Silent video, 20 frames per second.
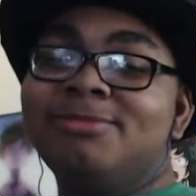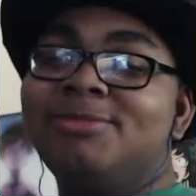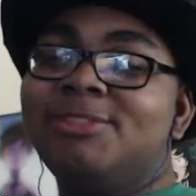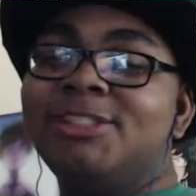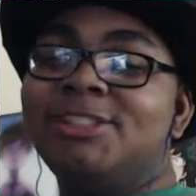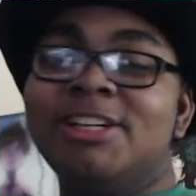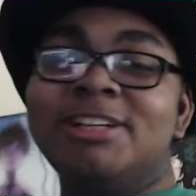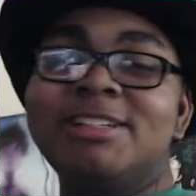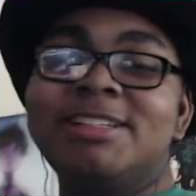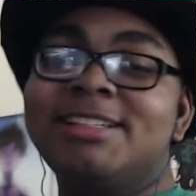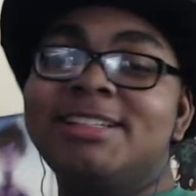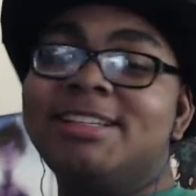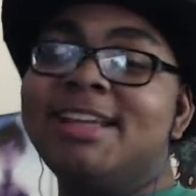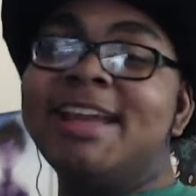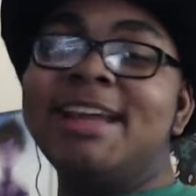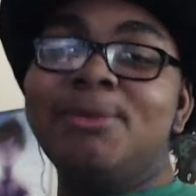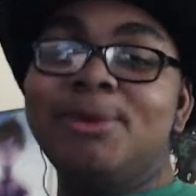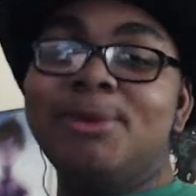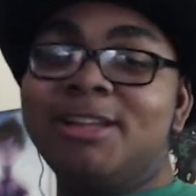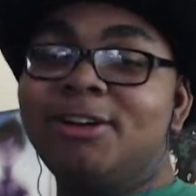just
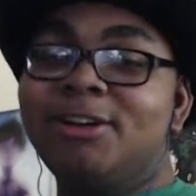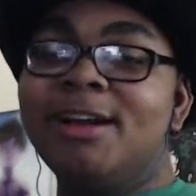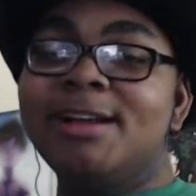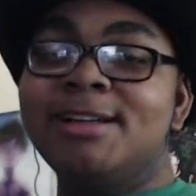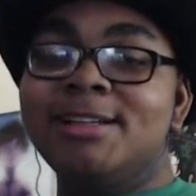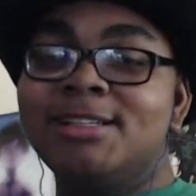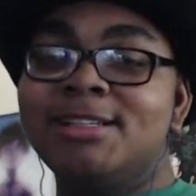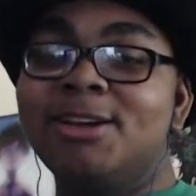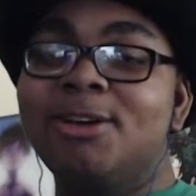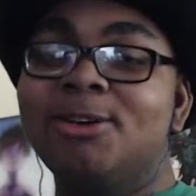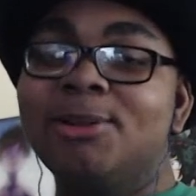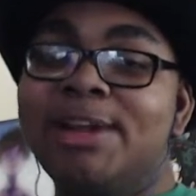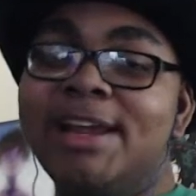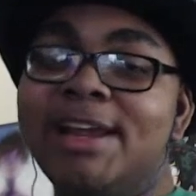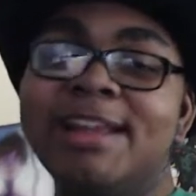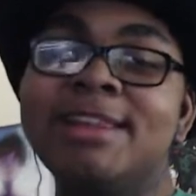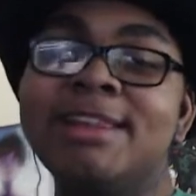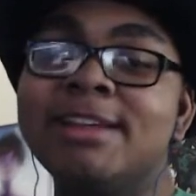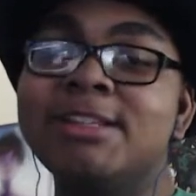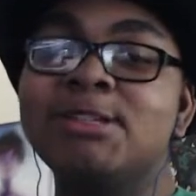take it with a grain of salt.
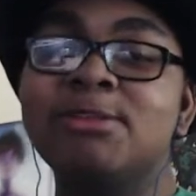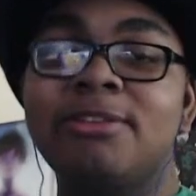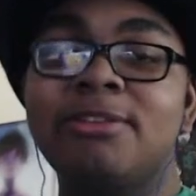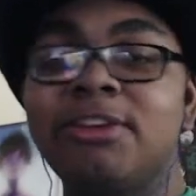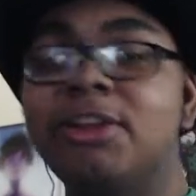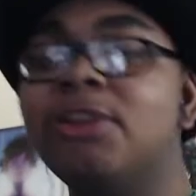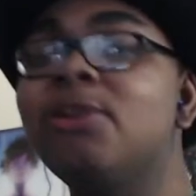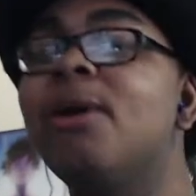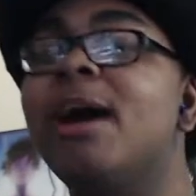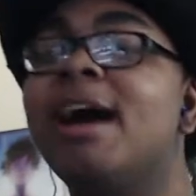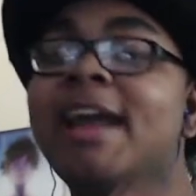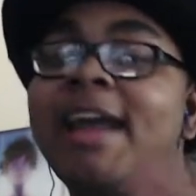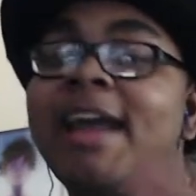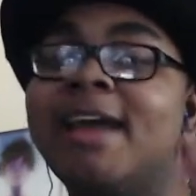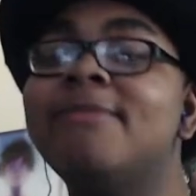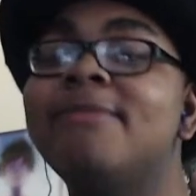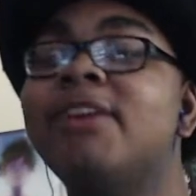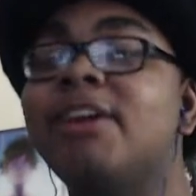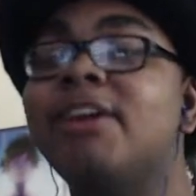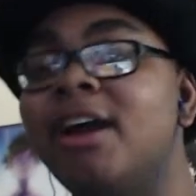In this review, I
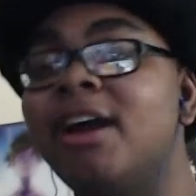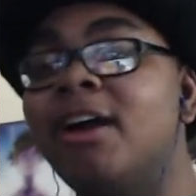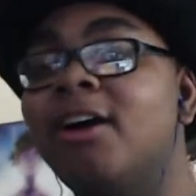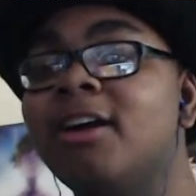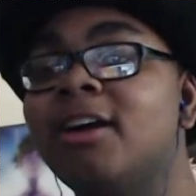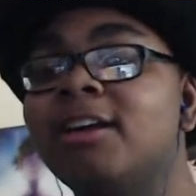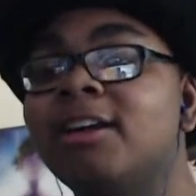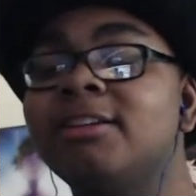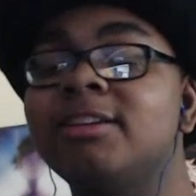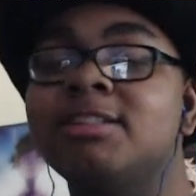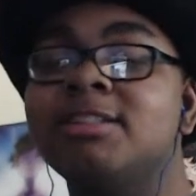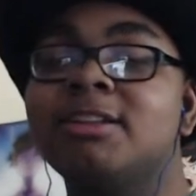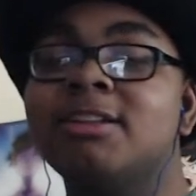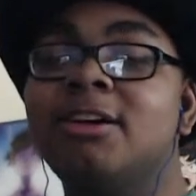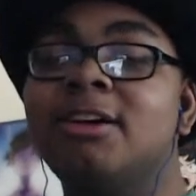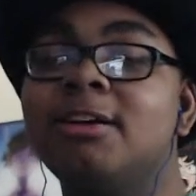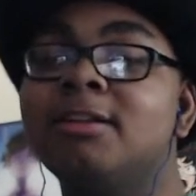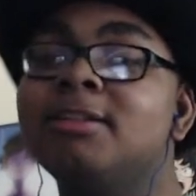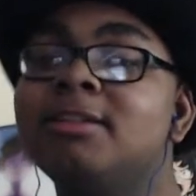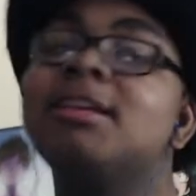am very hard on the
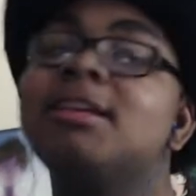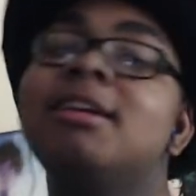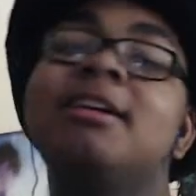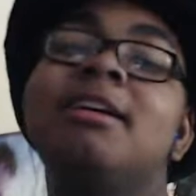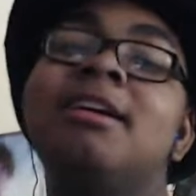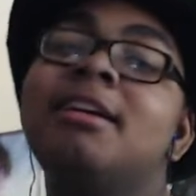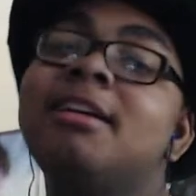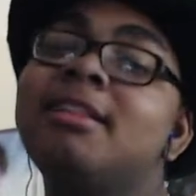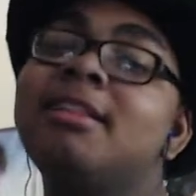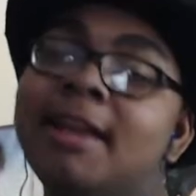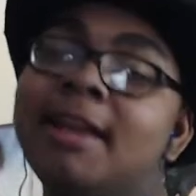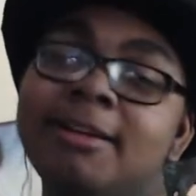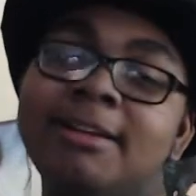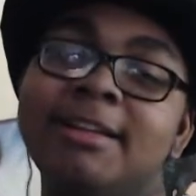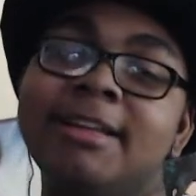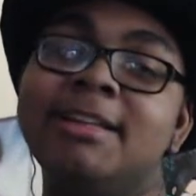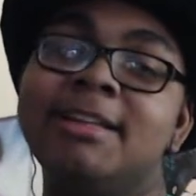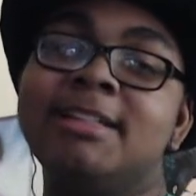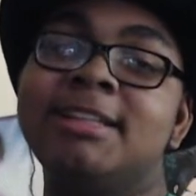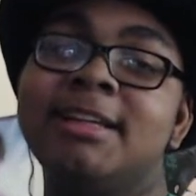songs. They're
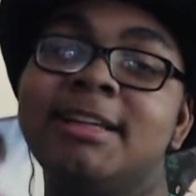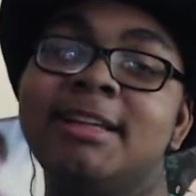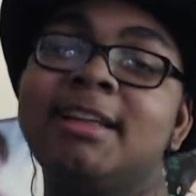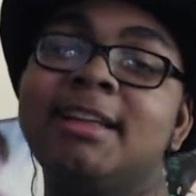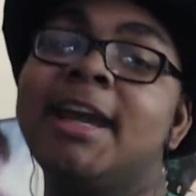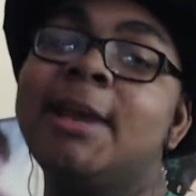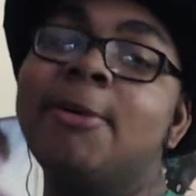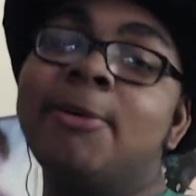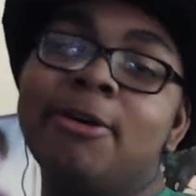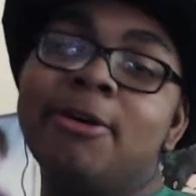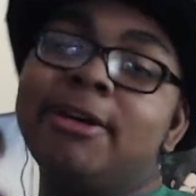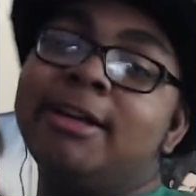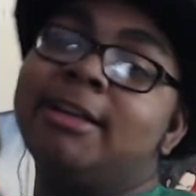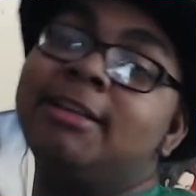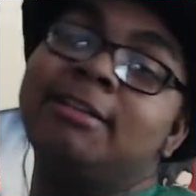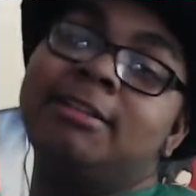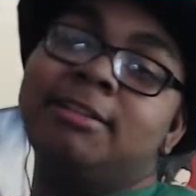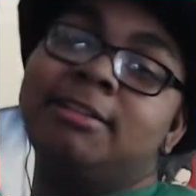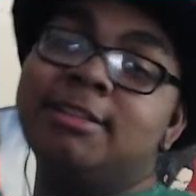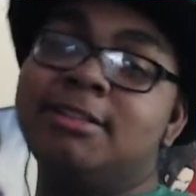decent. They will
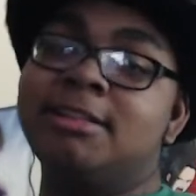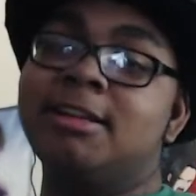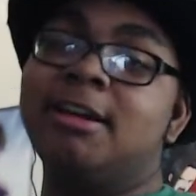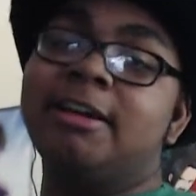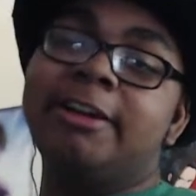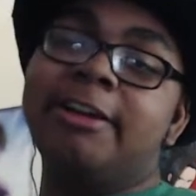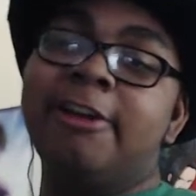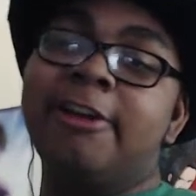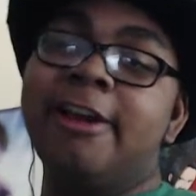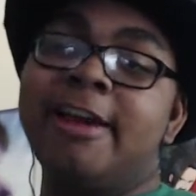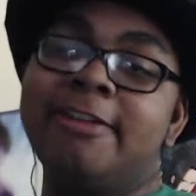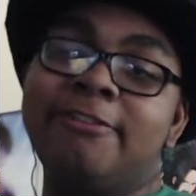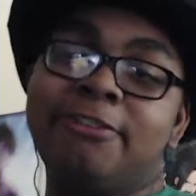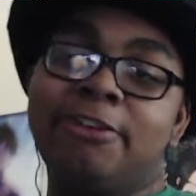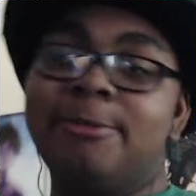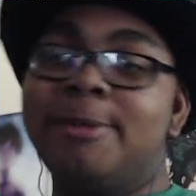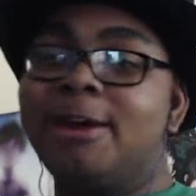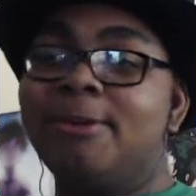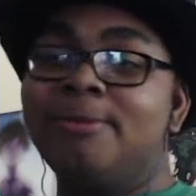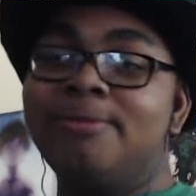get stuck in your head for
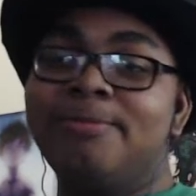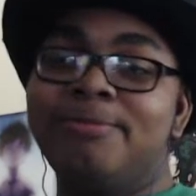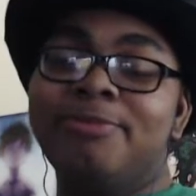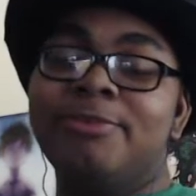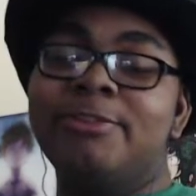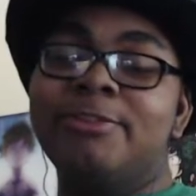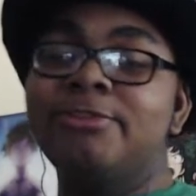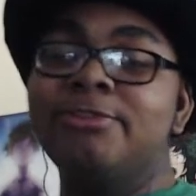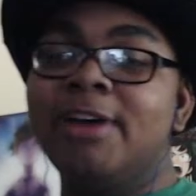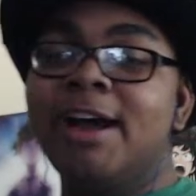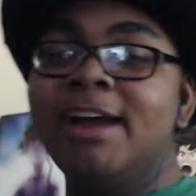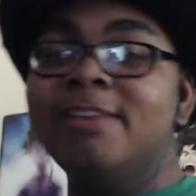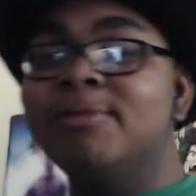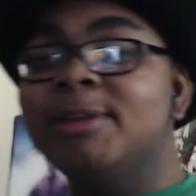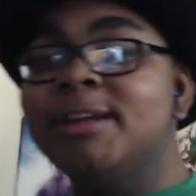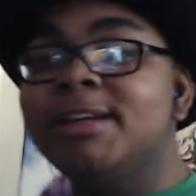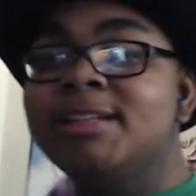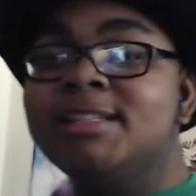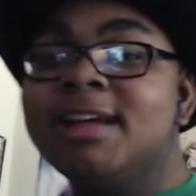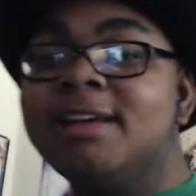about 5
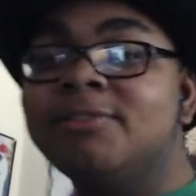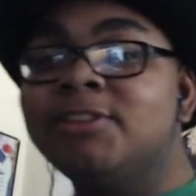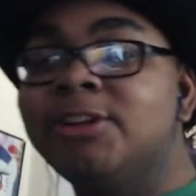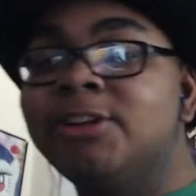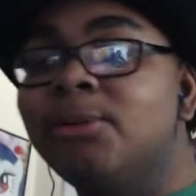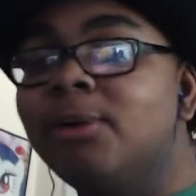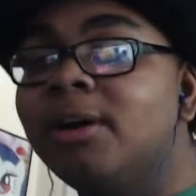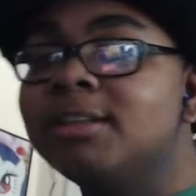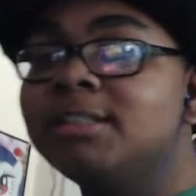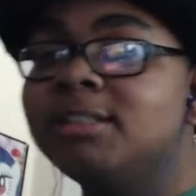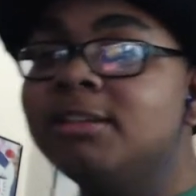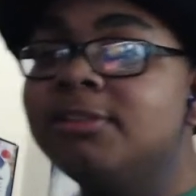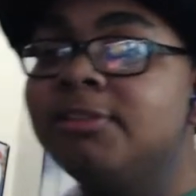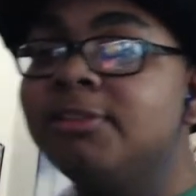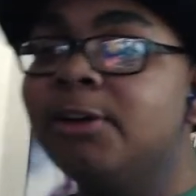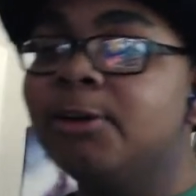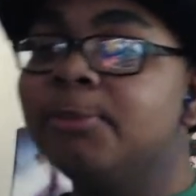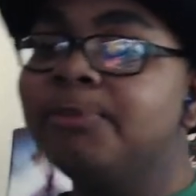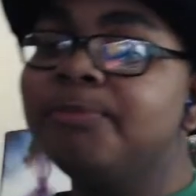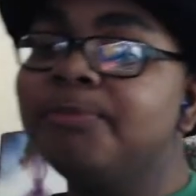minutes after you watch the
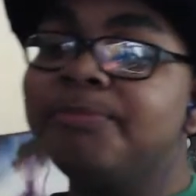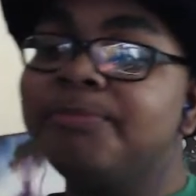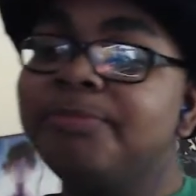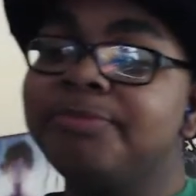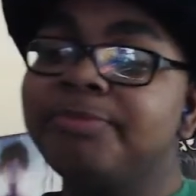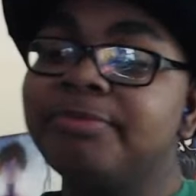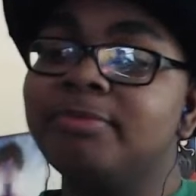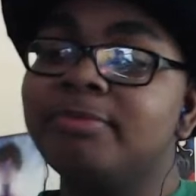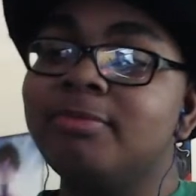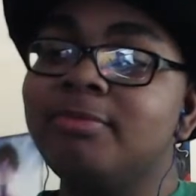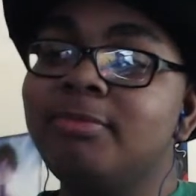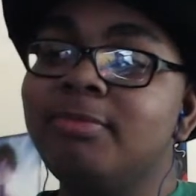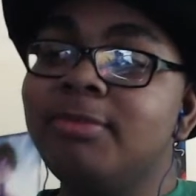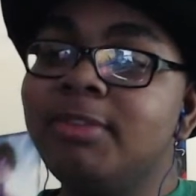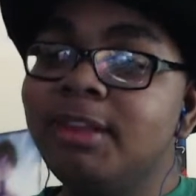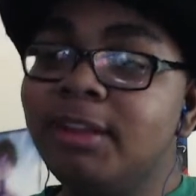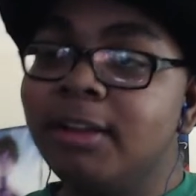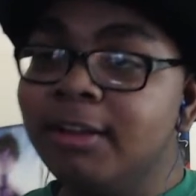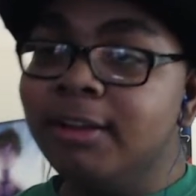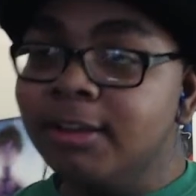film.
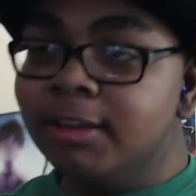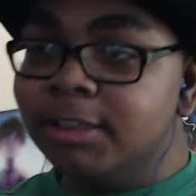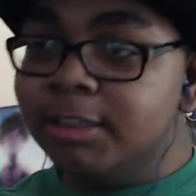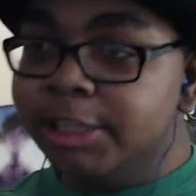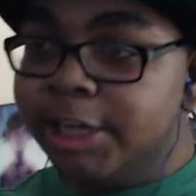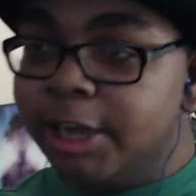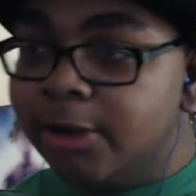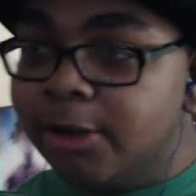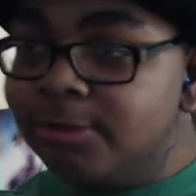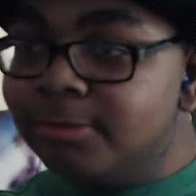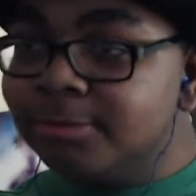Go.